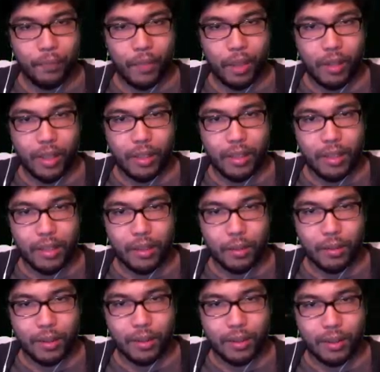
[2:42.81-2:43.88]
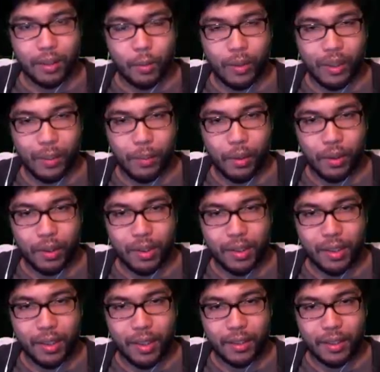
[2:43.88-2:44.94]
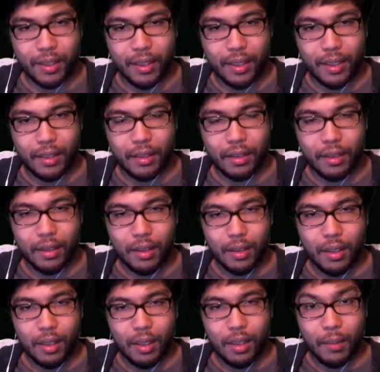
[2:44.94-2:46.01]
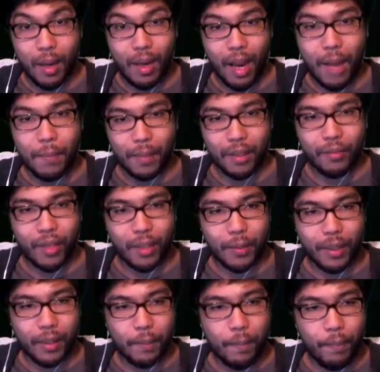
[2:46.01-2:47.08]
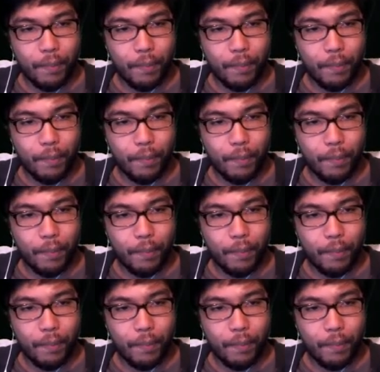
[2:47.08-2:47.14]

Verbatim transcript: Okay, so let's quickly purchase the things I need. Um, I I'm going to fight him again.